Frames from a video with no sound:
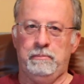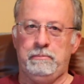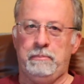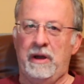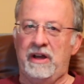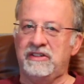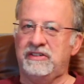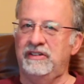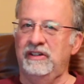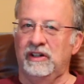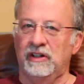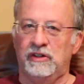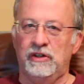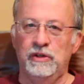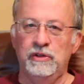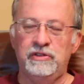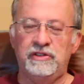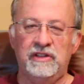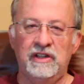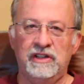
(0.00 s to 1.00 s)
Boston
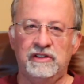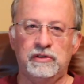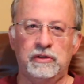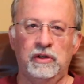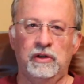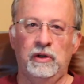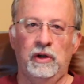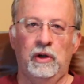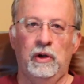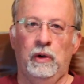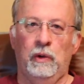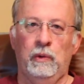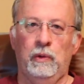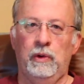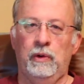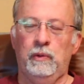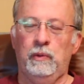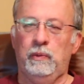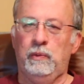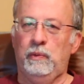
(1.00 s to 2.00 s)
Acoustics
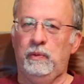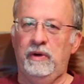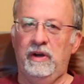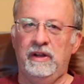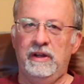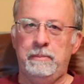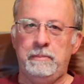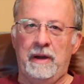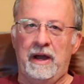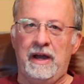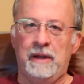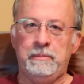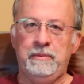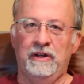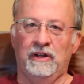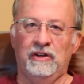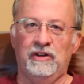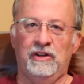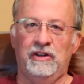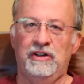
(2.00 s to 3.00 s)
were really
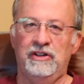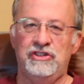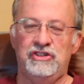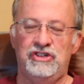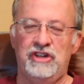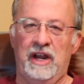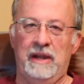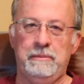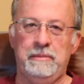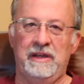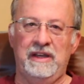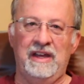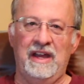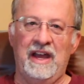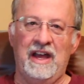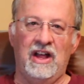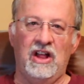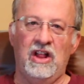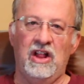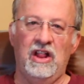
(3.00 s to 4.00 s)
popular,
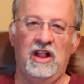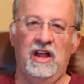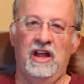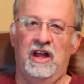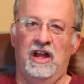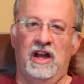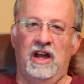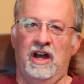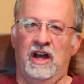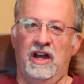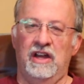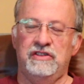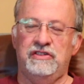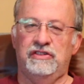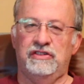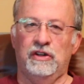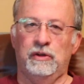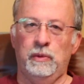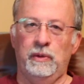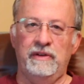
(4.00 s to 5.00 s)
JBL,
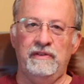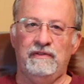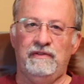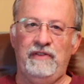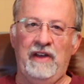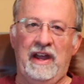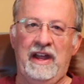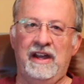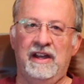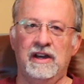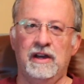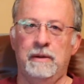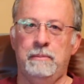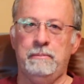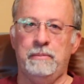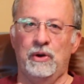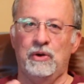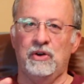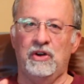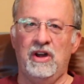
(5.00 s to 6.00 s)
Cerwin-Vega,
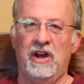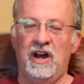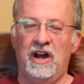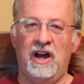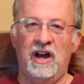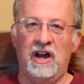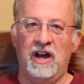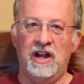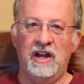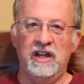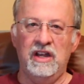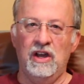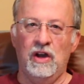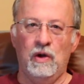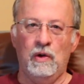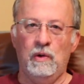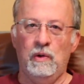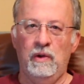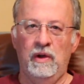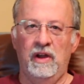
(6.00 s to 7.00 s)
Polka
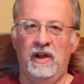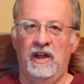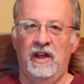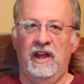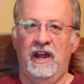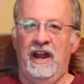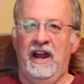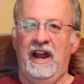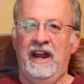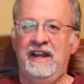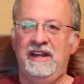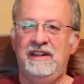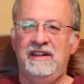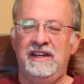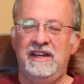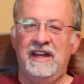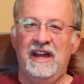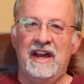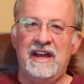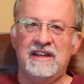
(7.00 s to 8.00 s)
Audio,
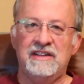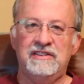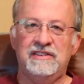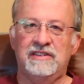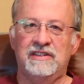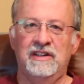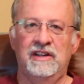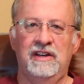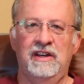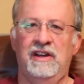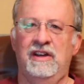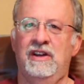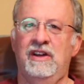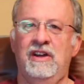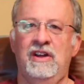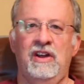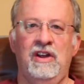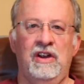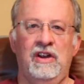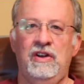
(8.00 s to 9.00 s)
ADS.
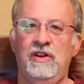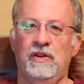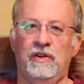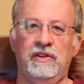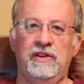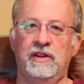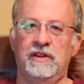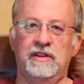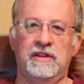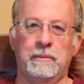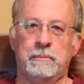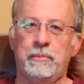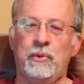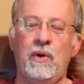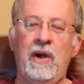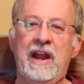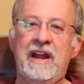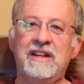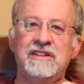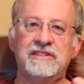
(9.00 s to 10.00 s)
The
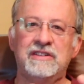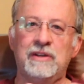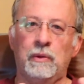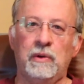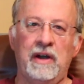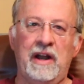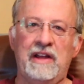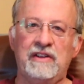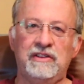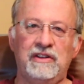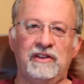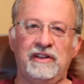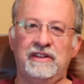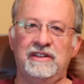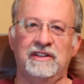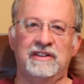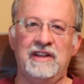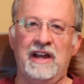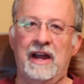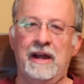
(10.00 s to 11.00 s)
brands that were out there at
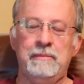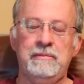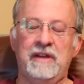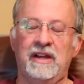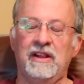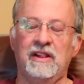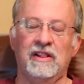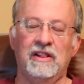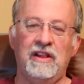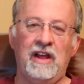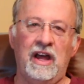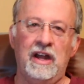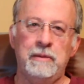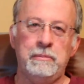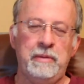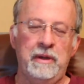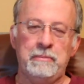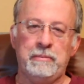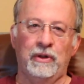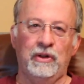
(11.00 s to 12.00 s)
the time that a lot of
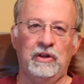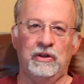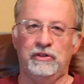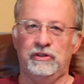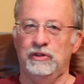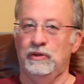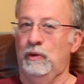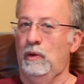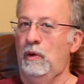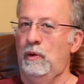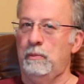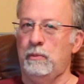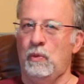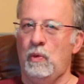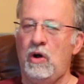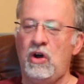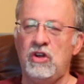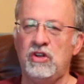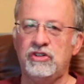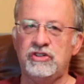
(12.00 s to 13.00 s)
people looked to, Ohm
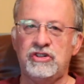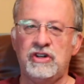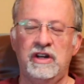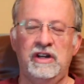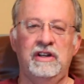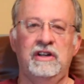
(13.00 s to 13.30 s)
Walsh,